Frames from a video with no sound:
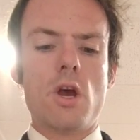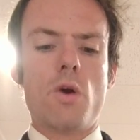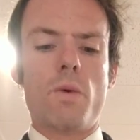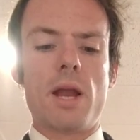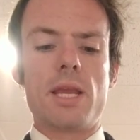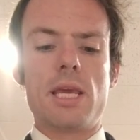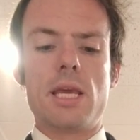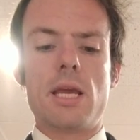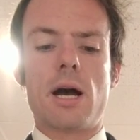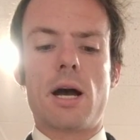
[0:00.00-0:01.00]
when
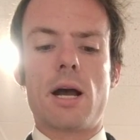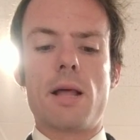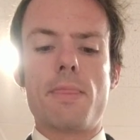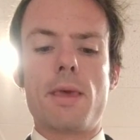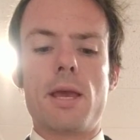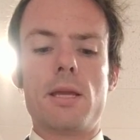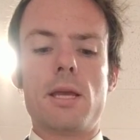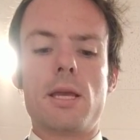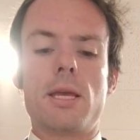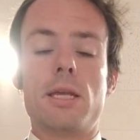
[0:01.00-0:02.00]

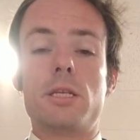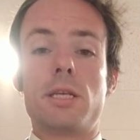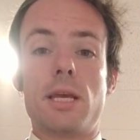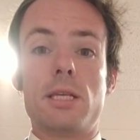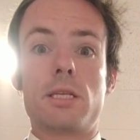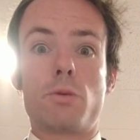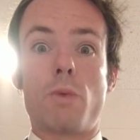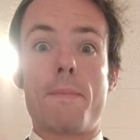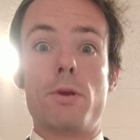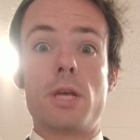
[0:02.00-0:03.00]
his
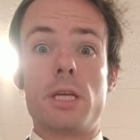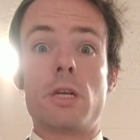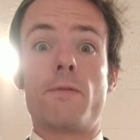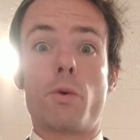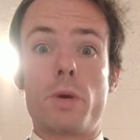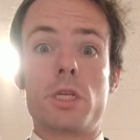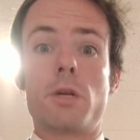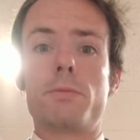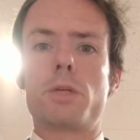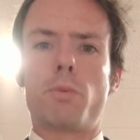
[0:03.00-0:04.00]
reputation for
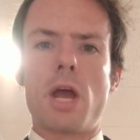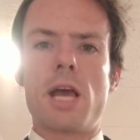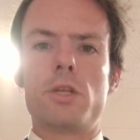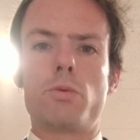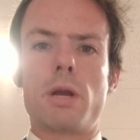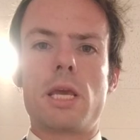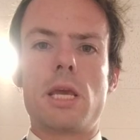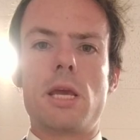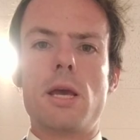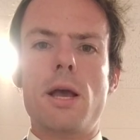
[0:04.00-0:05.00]
wisdom spreads, when
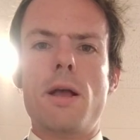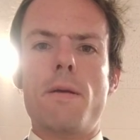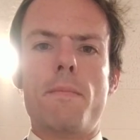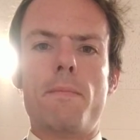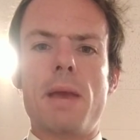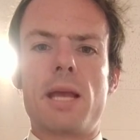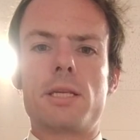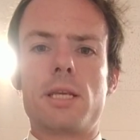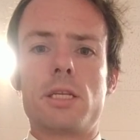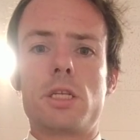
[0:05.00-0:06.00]
he
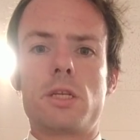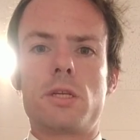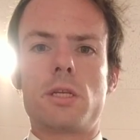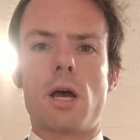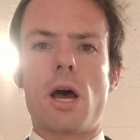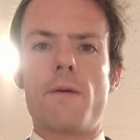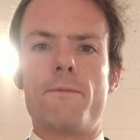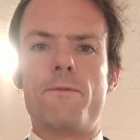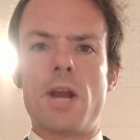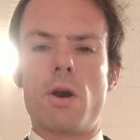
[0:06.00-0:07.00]
makes this
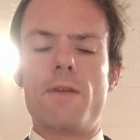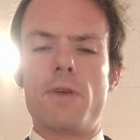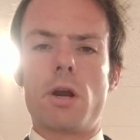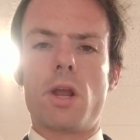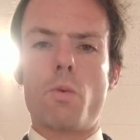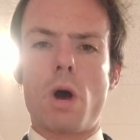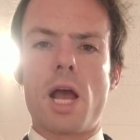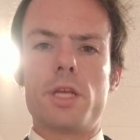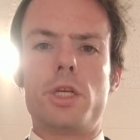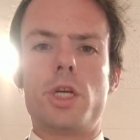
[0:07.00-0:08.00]
very, very
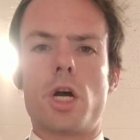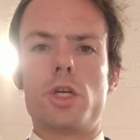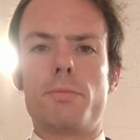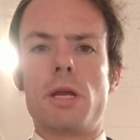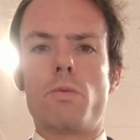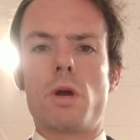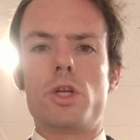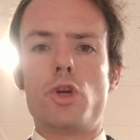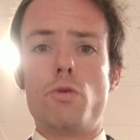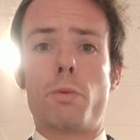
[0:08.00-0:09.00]
wise judgment when
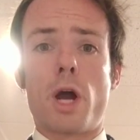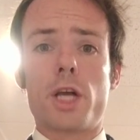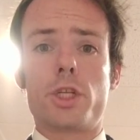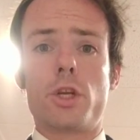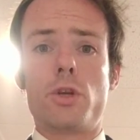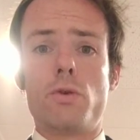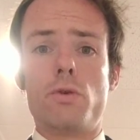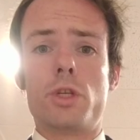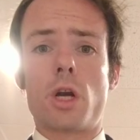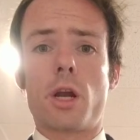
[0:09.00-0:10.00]
two
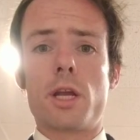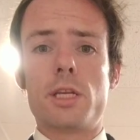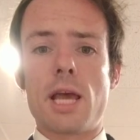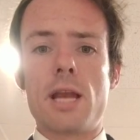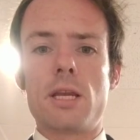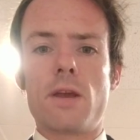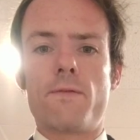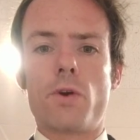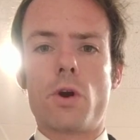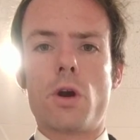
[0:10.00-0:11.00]
prostitutes are contending
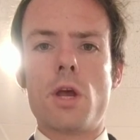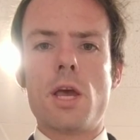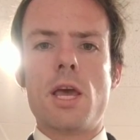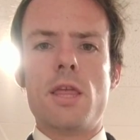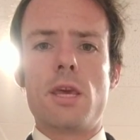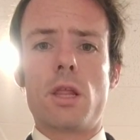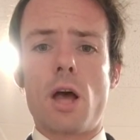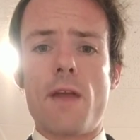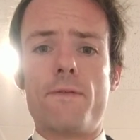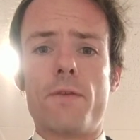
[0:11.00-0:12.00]
for the
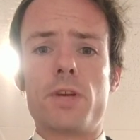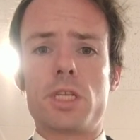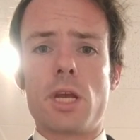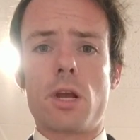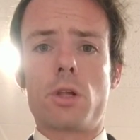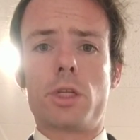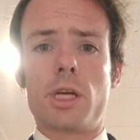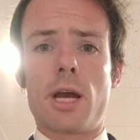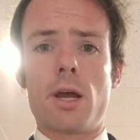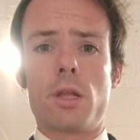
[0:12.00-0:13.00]
life of a single
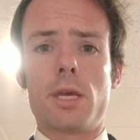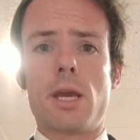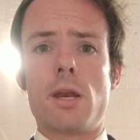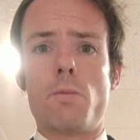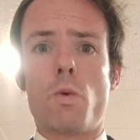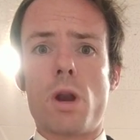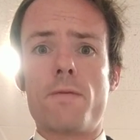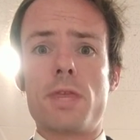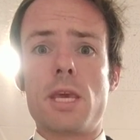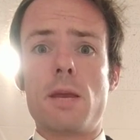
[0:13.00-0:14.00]
child, and one
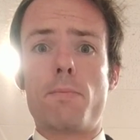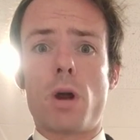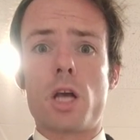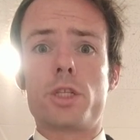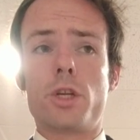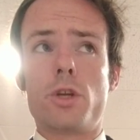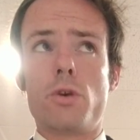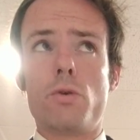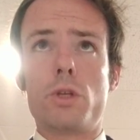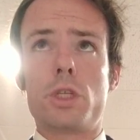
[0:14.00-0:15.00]
of the
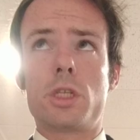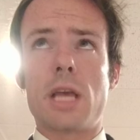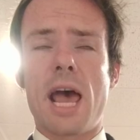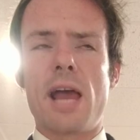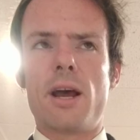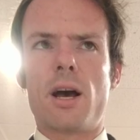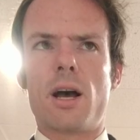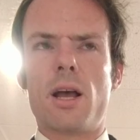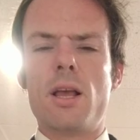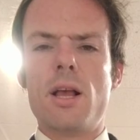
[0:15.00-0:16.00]
prostitutes had,
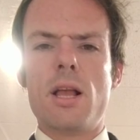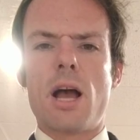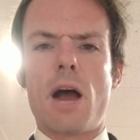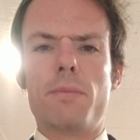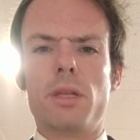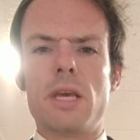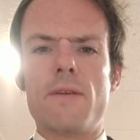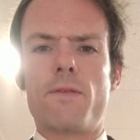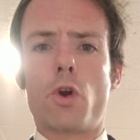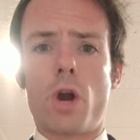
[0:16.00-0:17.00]
I
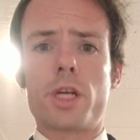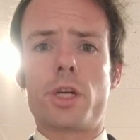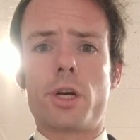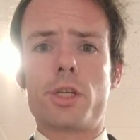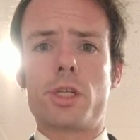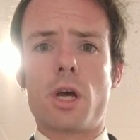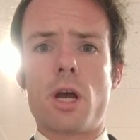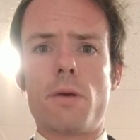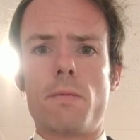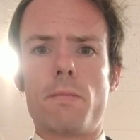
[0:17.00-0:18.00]
believe, crushed her
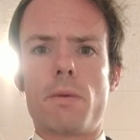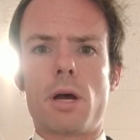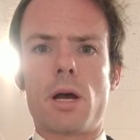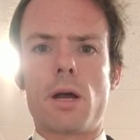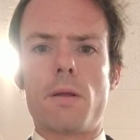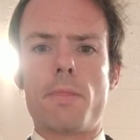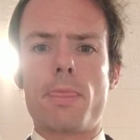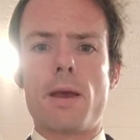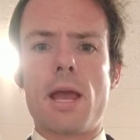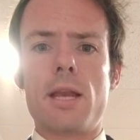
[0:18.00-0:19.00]
son,
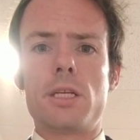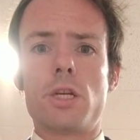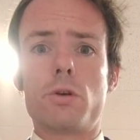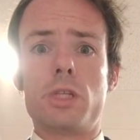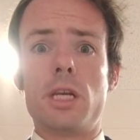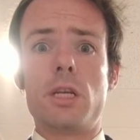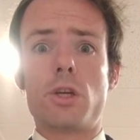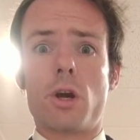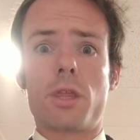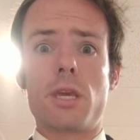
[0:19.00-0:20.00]
and so she
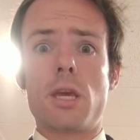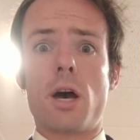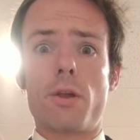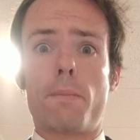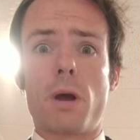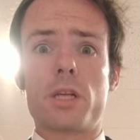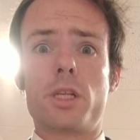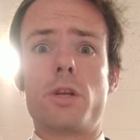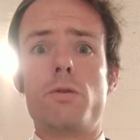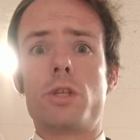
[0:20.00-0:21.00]
took the other
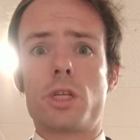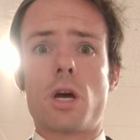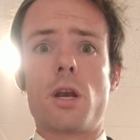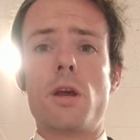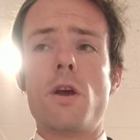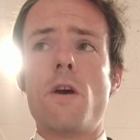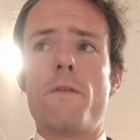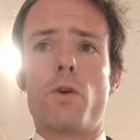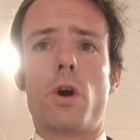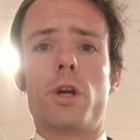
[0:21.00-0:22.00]
prostitute's son
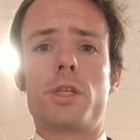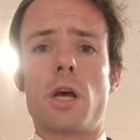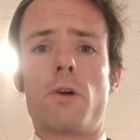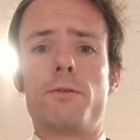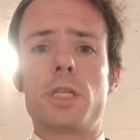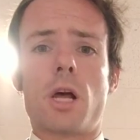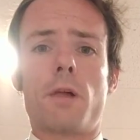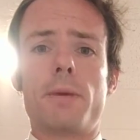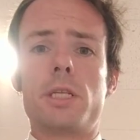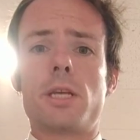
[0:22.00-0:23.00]
for herself.
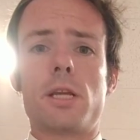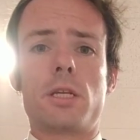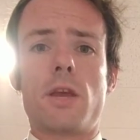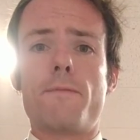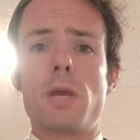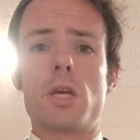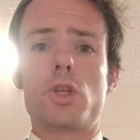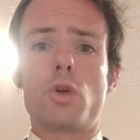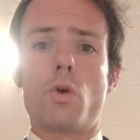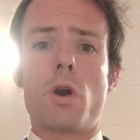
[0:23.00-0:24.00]
Solomon says, "Give me a
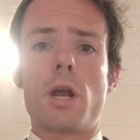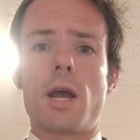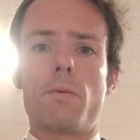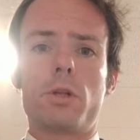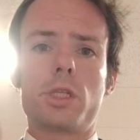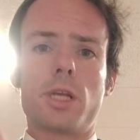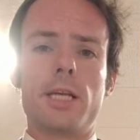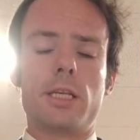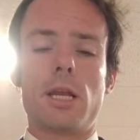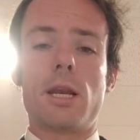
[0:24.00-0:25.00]
sword, I will
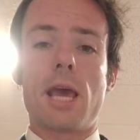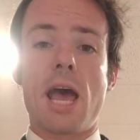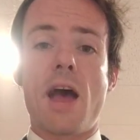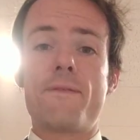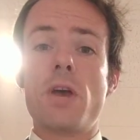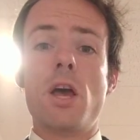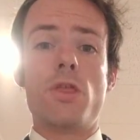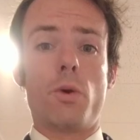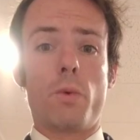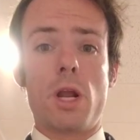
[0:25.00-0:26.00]
slice it in half."
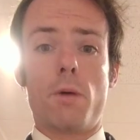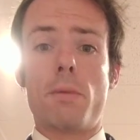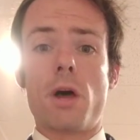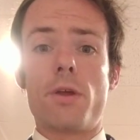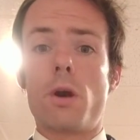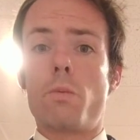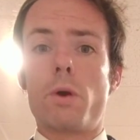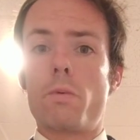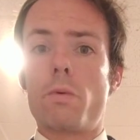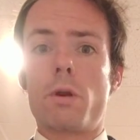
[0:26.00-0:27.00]
The real mother
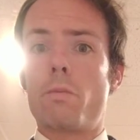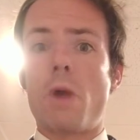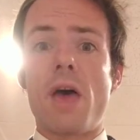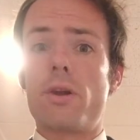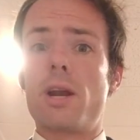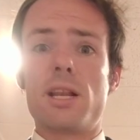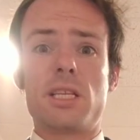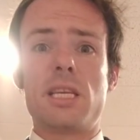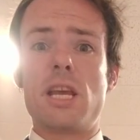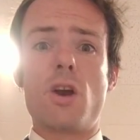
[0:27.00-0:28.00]
would rather
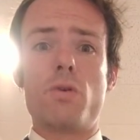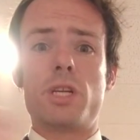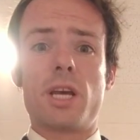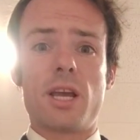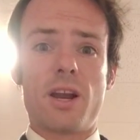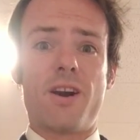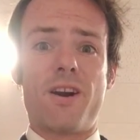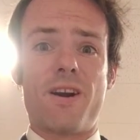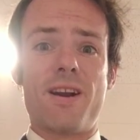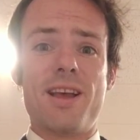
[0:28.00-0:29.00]
see go to
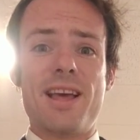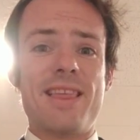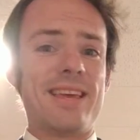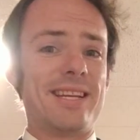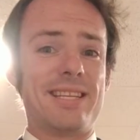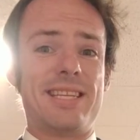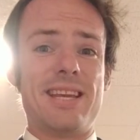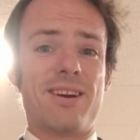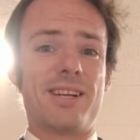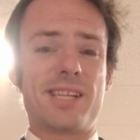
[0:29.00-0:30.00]
her than to
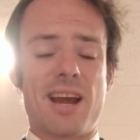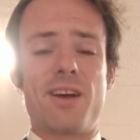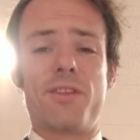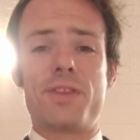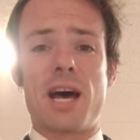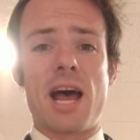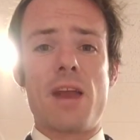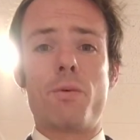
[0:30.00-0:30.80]
see her child died,